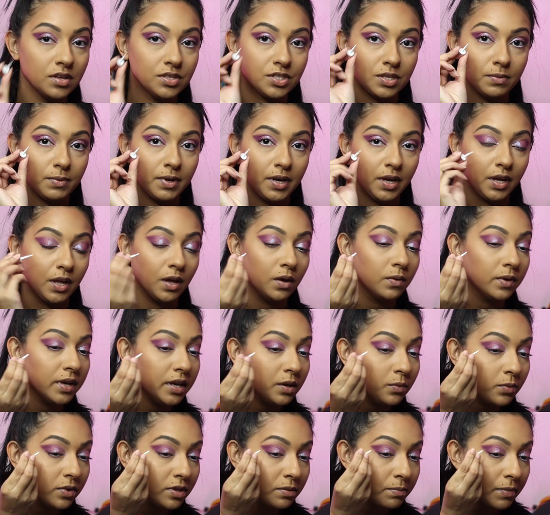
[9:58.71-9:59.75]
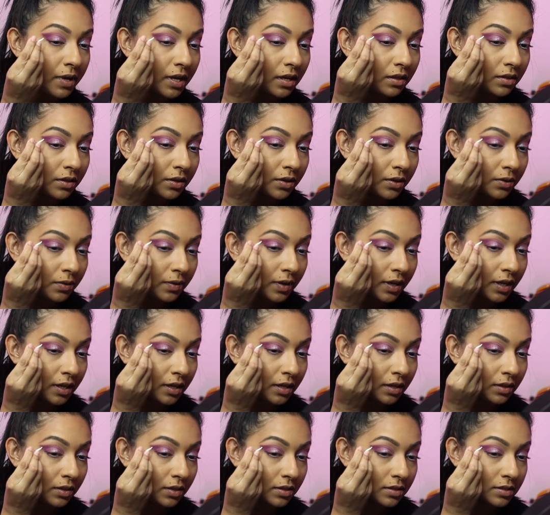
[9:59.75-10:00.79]
So I'm going to go in with my glue, and
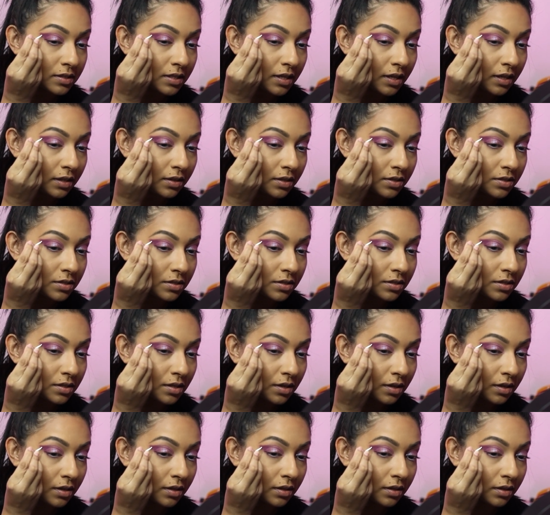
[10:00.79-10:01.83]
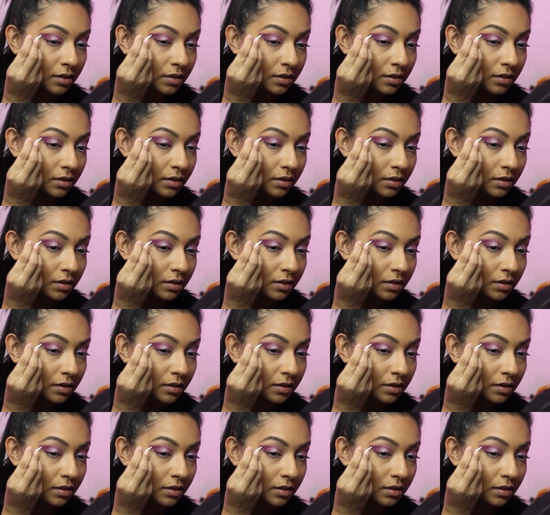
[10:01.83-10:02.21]
it looks like the star